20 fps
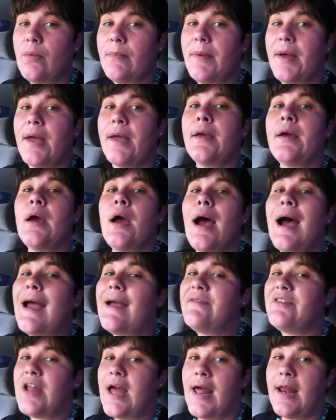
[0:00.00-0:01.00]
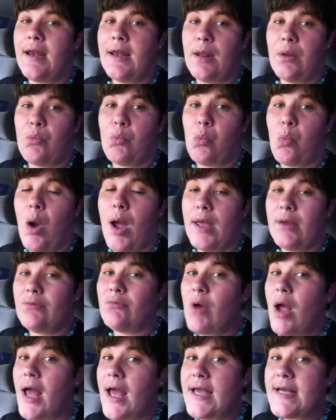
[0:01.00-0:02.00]
but I haven't had any white
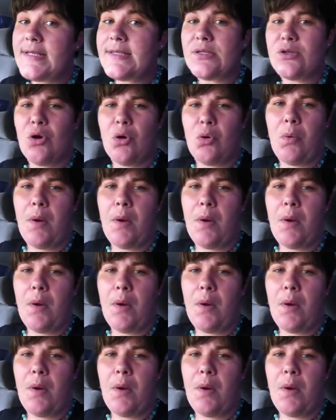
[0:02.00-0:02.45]
rice, no